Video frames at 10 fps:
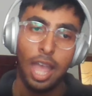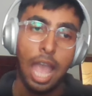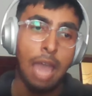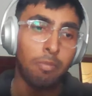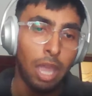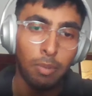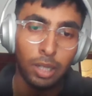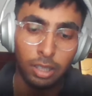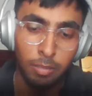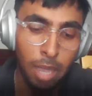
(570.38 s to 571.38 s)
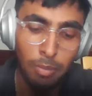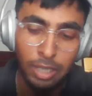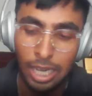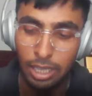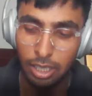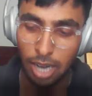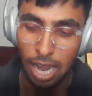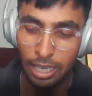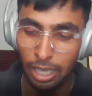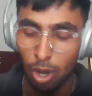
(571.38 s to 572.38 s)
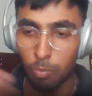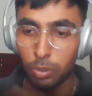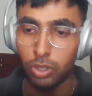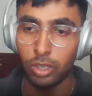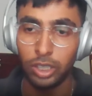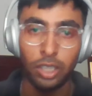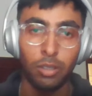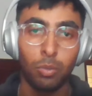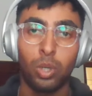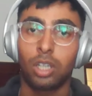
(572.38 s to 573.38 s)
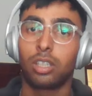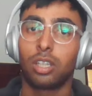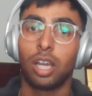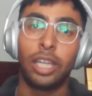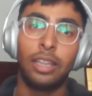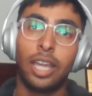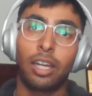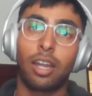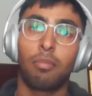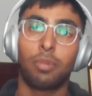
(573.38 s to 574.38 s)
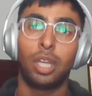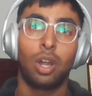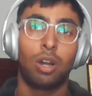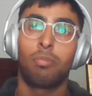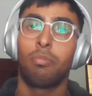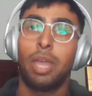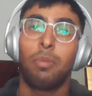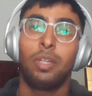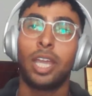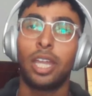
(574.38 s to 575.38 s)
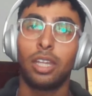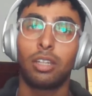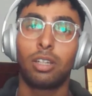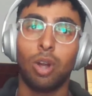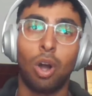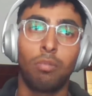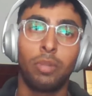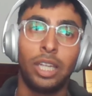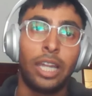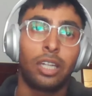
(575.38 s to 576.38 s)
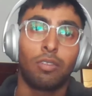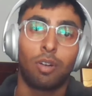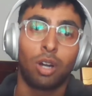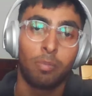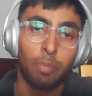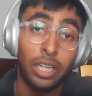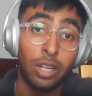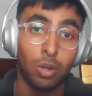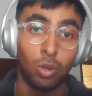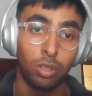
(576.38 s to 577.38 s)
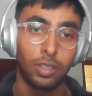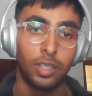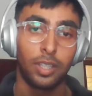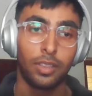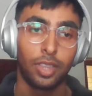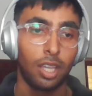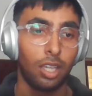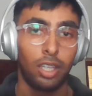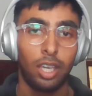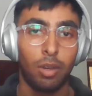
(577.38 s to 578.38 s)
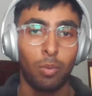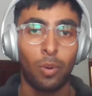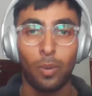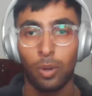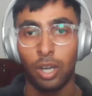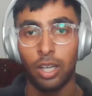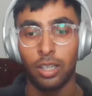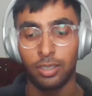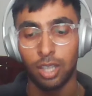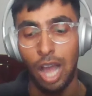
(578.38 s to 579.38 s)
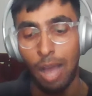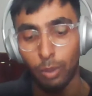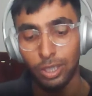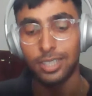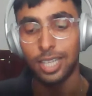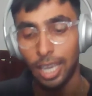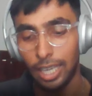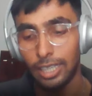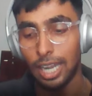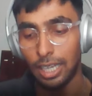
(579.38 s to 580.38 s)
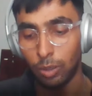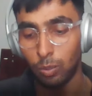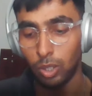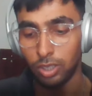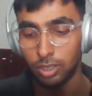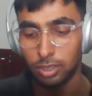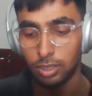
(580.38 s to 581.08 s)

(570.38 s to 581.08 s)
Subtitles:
And maybe later I get an opportunity to work in their company, or maybe they call me later for a better role. Yeah, so I would say that it was